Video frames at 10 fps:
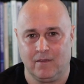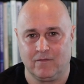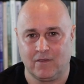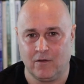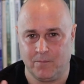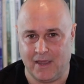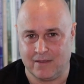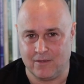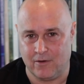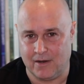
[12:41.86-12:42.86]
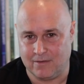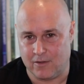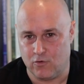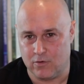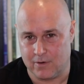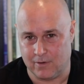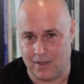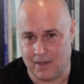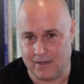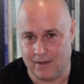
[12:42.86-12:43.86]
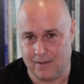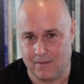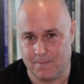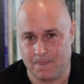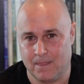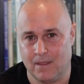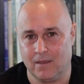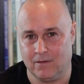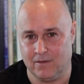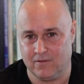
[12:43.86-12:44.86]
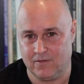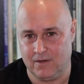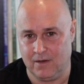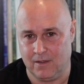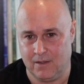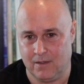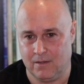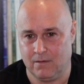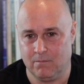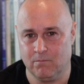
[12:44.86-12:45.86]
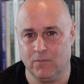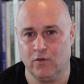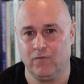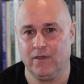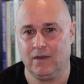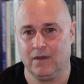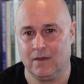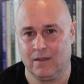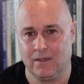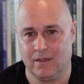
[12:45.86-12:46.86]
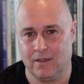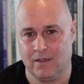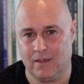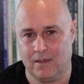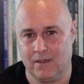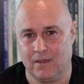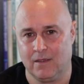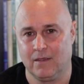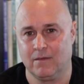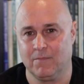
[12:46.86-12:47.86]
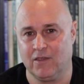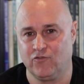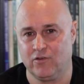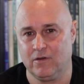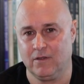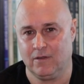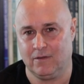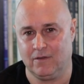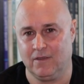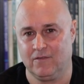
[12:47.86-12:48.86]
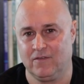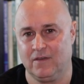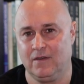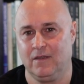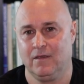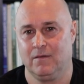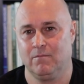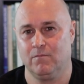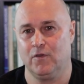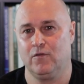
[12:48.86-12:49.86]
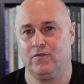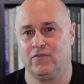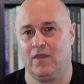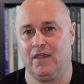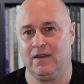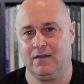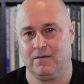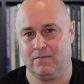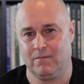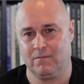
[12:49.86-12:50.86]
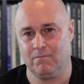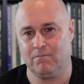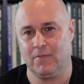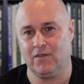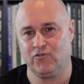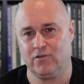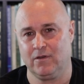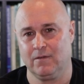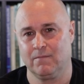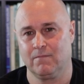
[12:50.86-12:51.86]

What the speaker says: start back there at the quarter line. Listen, move it, measure, listen, move, slide it, measure,